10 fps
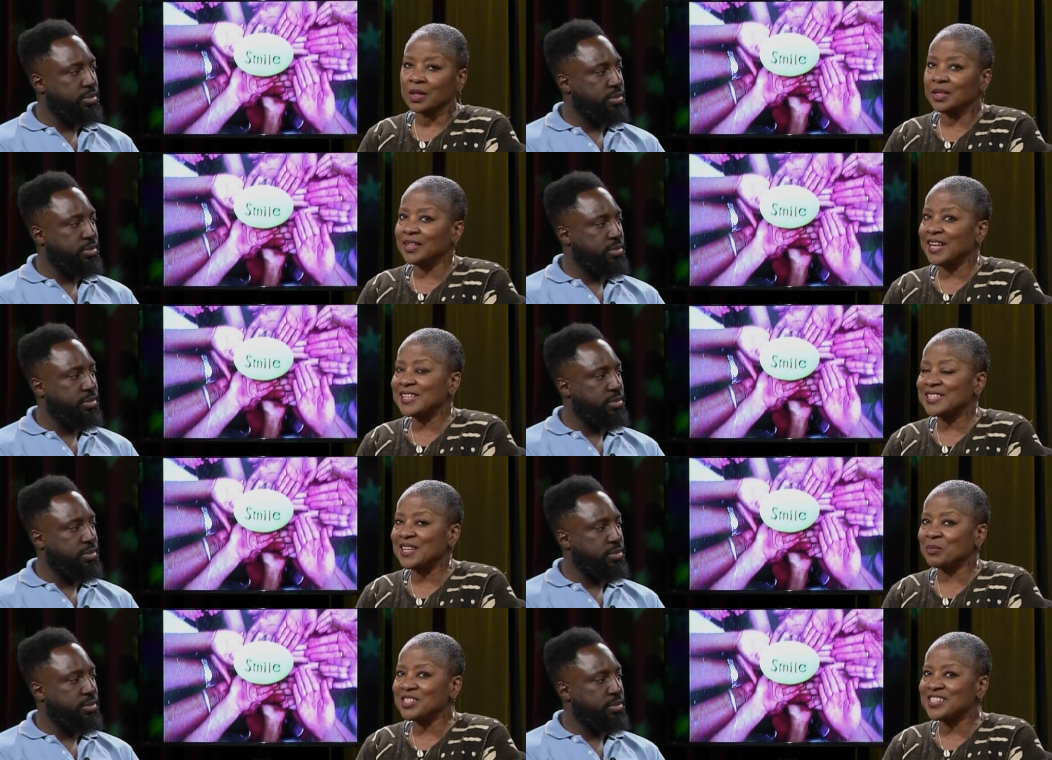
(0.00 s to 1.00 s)
Speaker 1: And the last
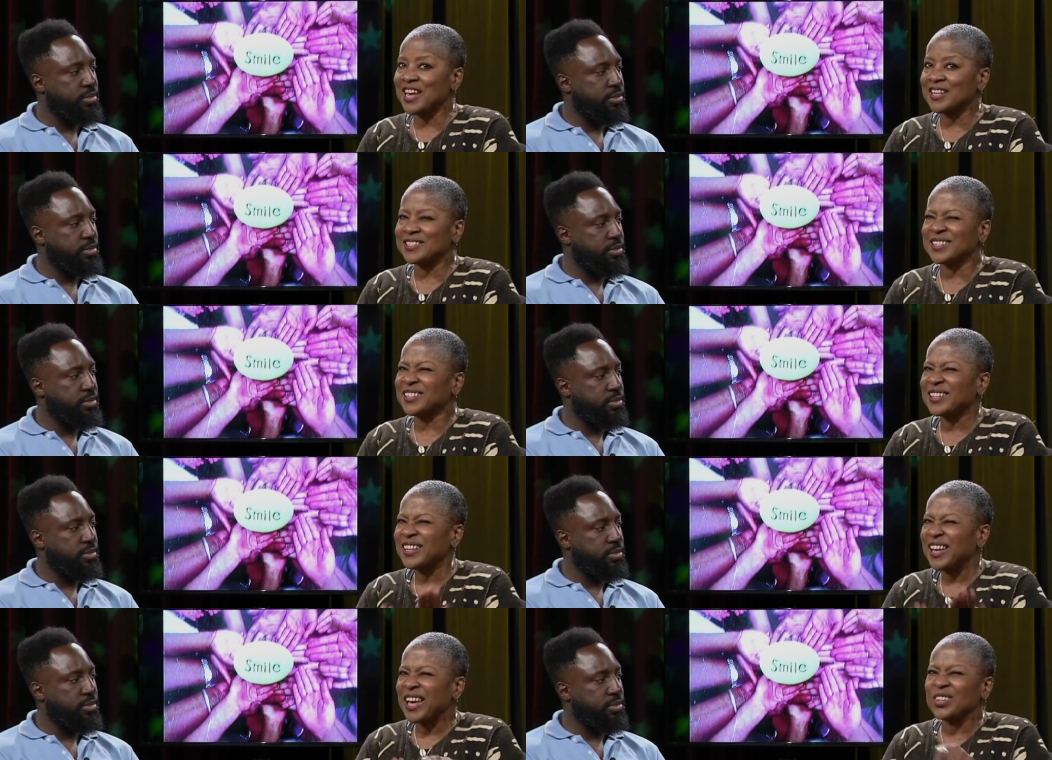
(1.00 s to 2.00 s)
name is Johnson.
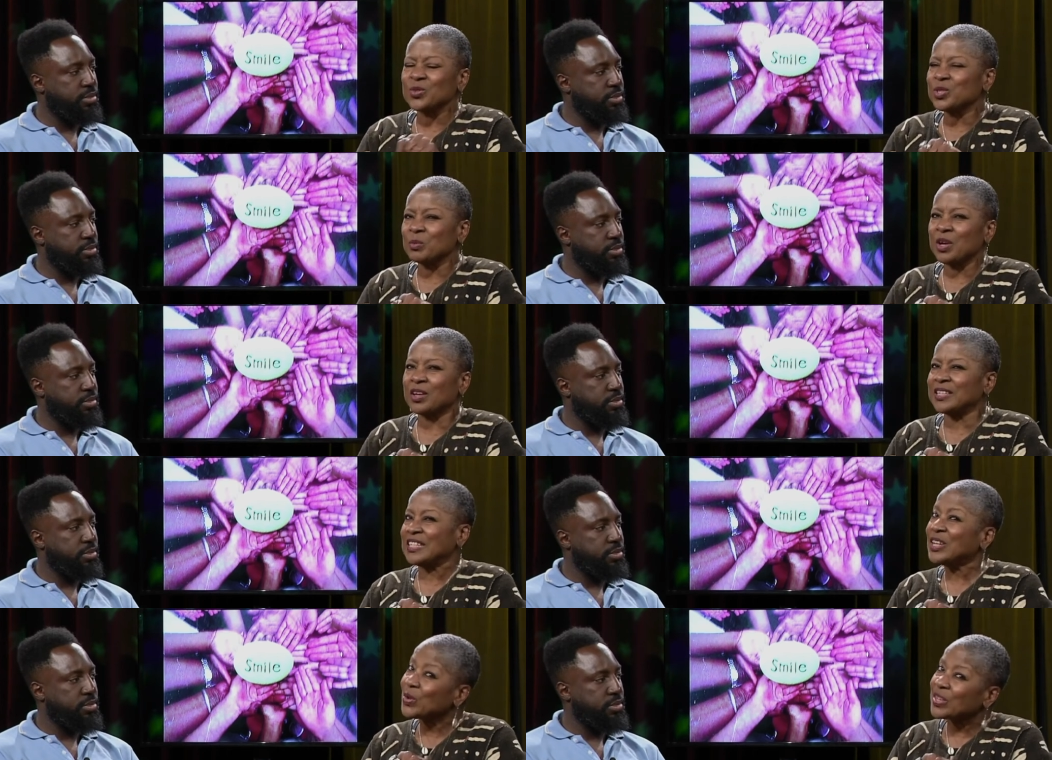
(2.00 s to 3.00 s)
I know some of y'all
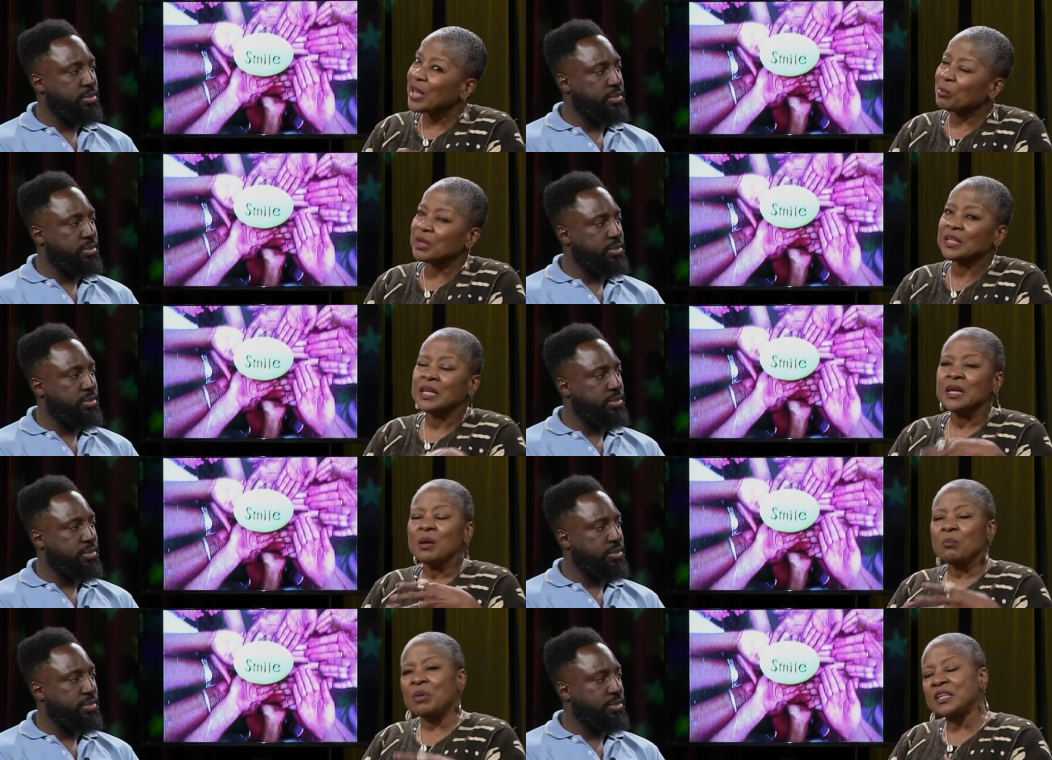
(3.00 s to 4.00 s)
didn't know that, but
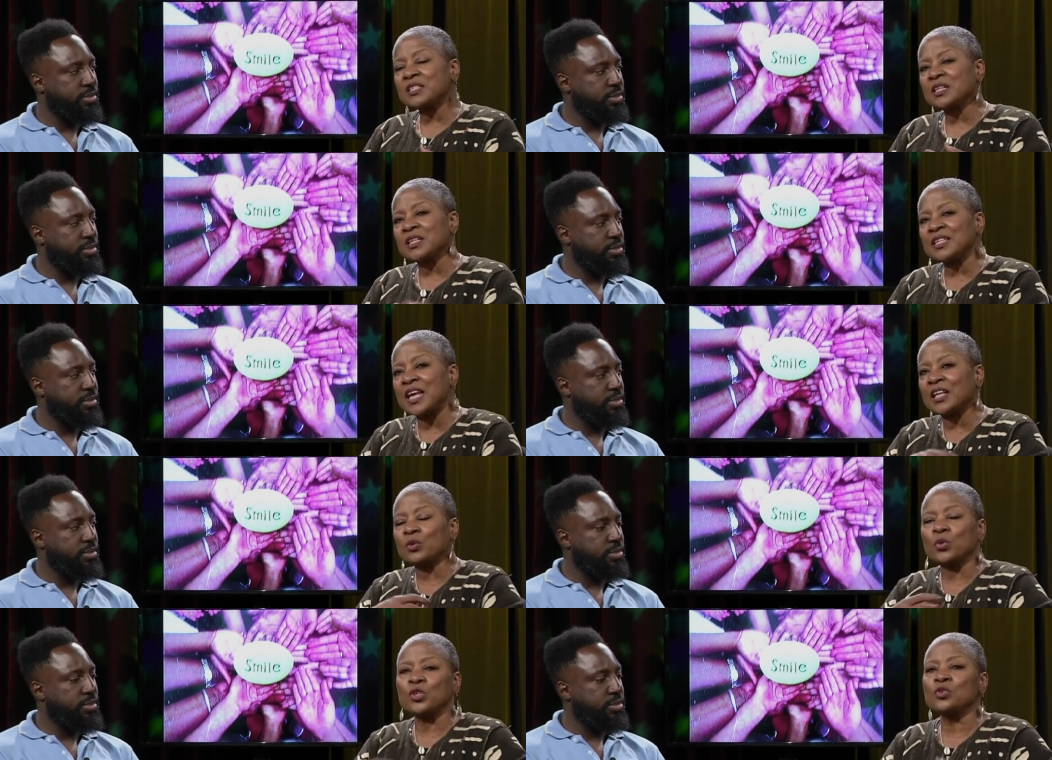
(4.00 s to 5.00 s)
basically now that
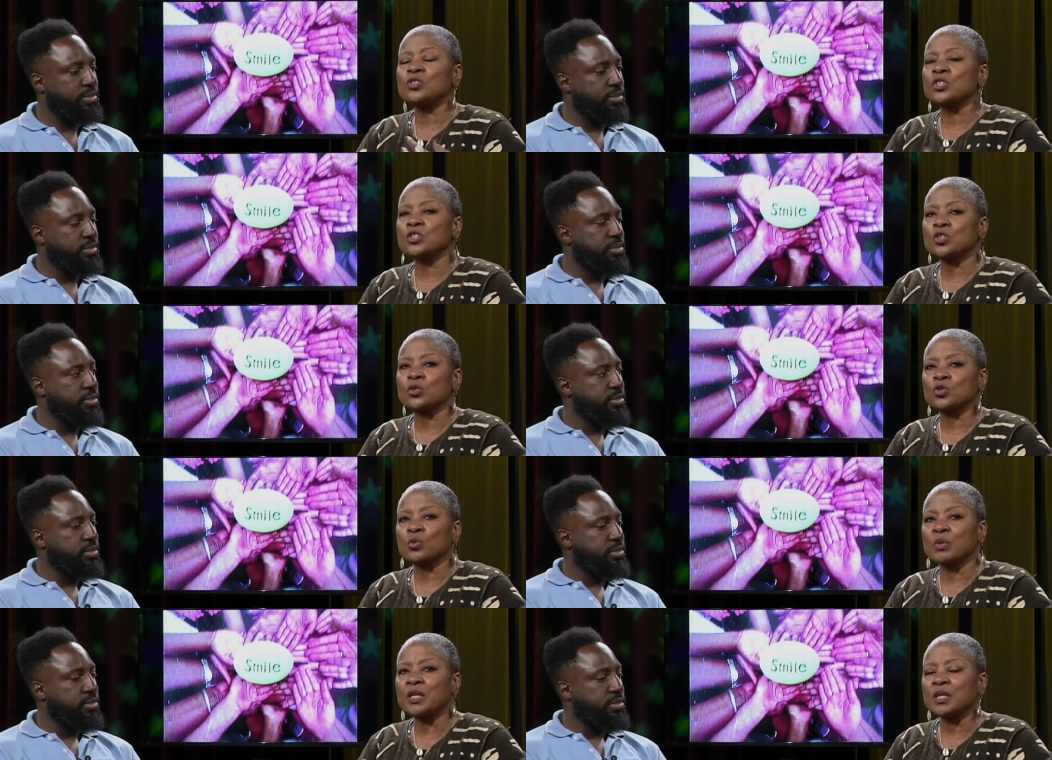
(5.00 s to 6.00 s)
we're using the social
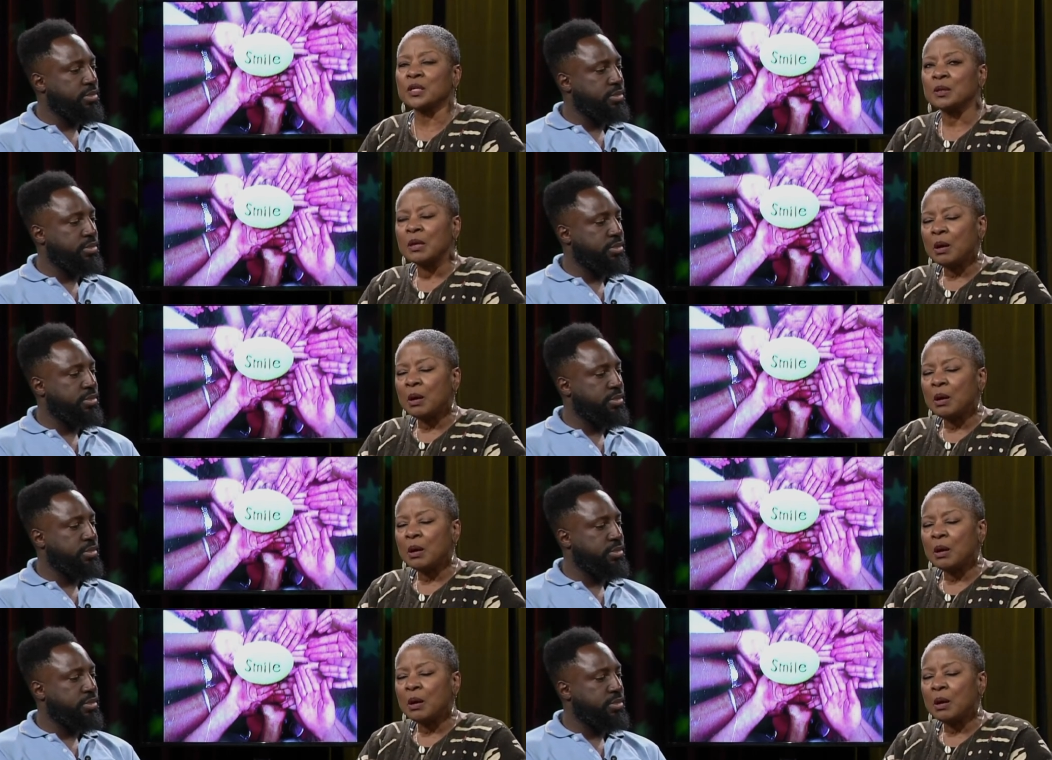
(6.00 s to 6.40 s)
media,